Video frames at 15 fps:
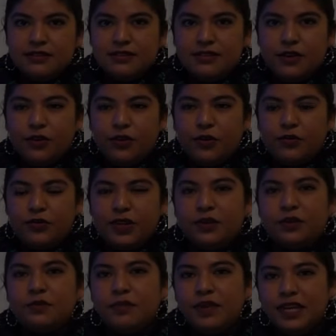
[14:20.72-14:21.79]
So the
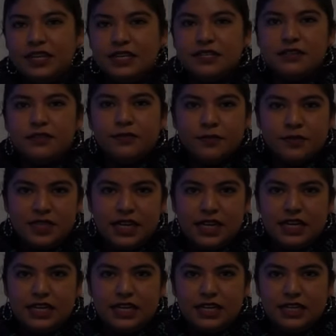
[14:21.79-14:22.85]
convenience of
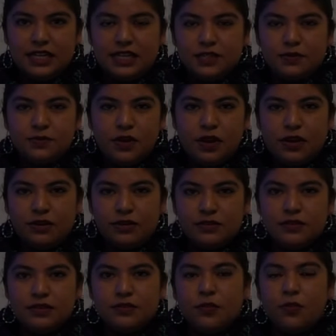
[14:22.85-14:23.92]
obtaining these
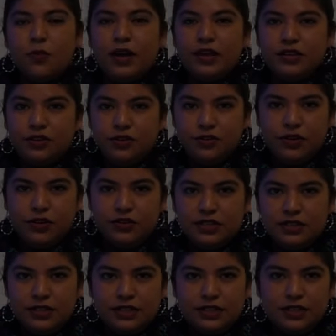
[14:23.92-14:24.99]
products while you are at
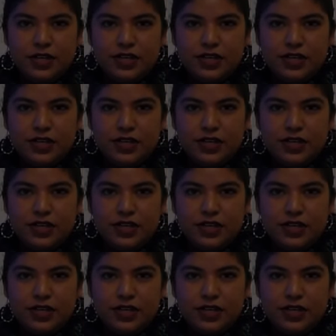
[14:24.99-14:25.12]
a